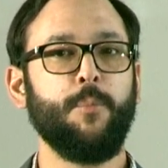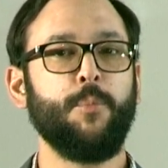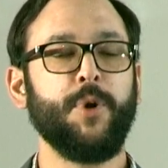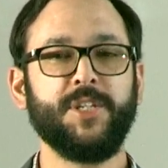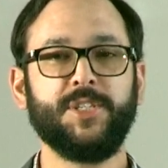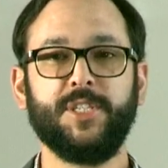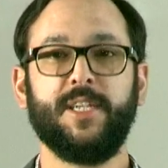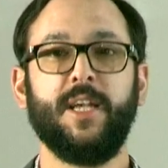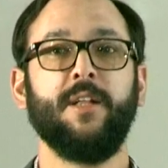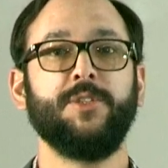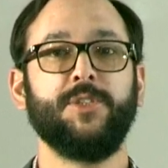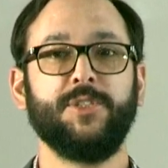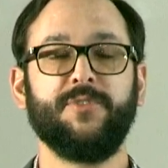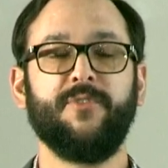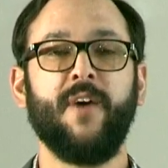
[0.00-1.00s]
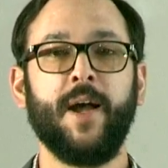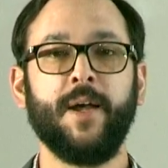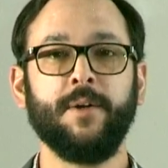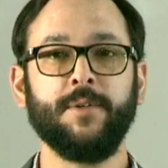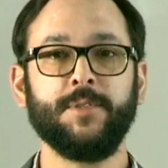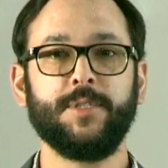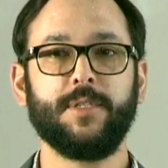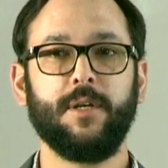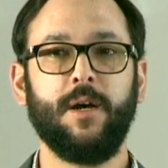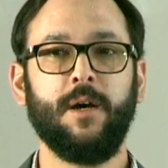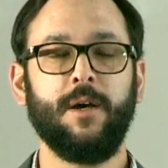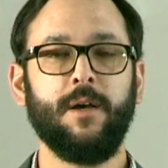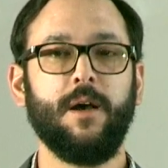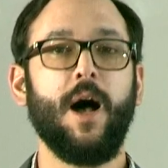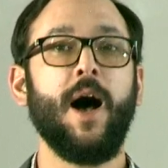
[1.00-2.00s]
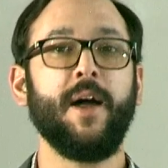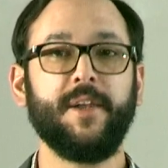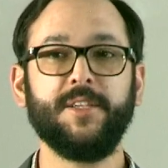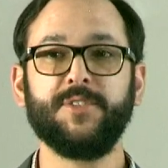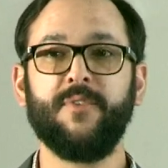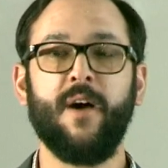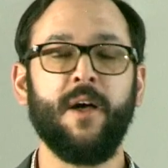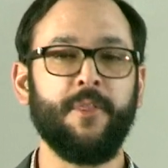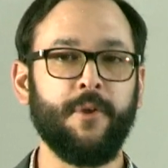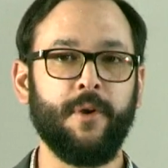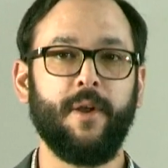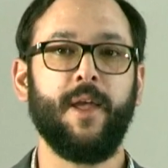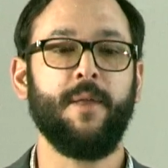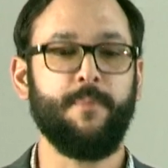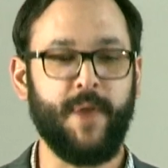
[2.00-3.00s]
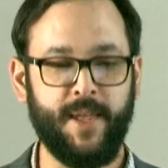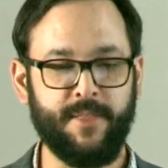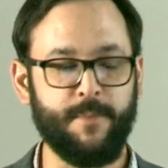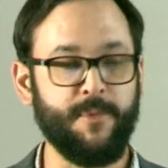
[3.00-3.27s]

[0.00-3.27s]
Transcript: British intelligence files on his father and made